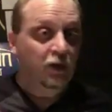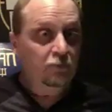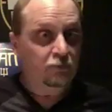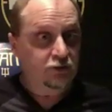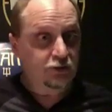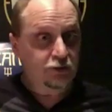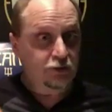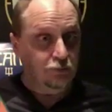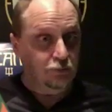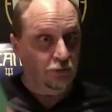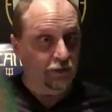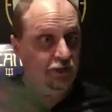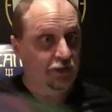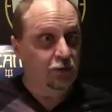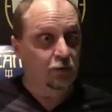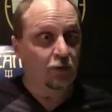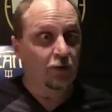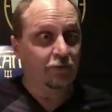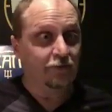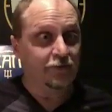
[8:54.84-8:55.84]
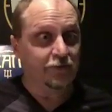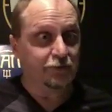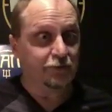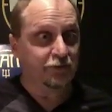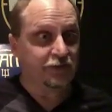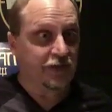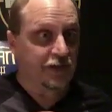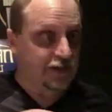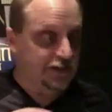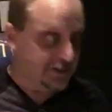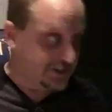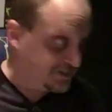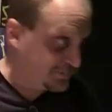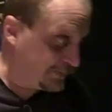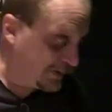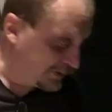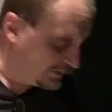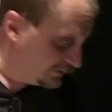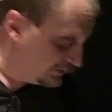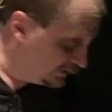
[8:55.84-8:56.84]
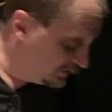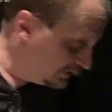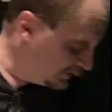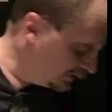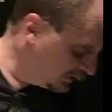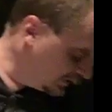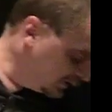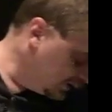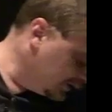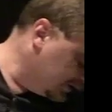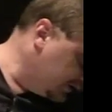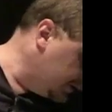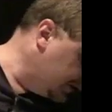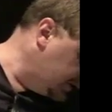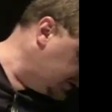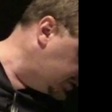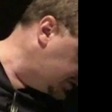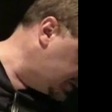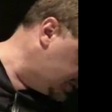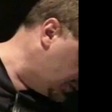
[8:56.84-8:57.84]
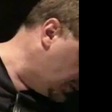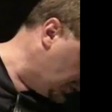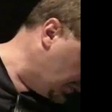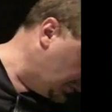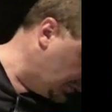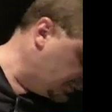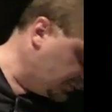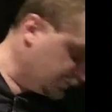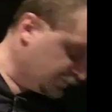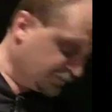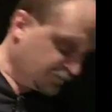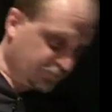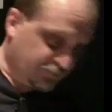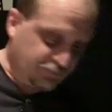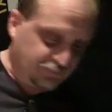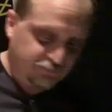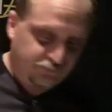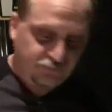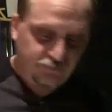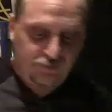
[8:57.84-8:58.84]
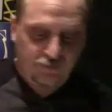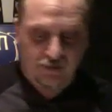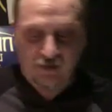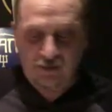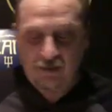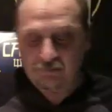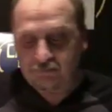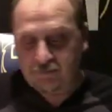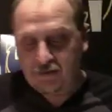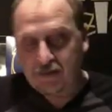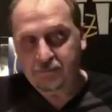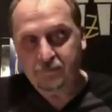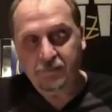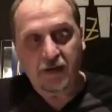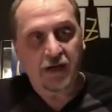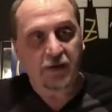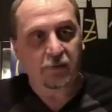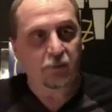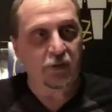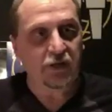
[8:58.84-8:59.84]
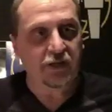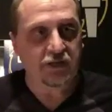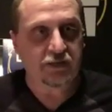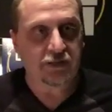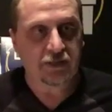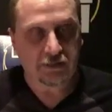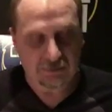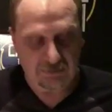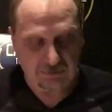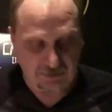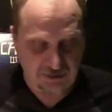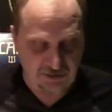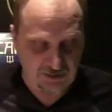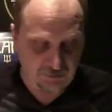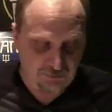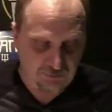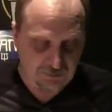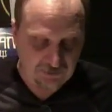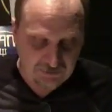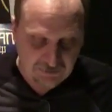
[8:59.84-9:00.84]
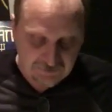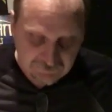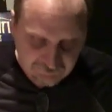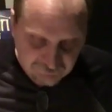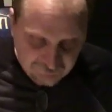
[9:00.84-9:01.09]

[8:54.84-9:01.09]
Which is really cool. This was unexpected. So, it made my week last week.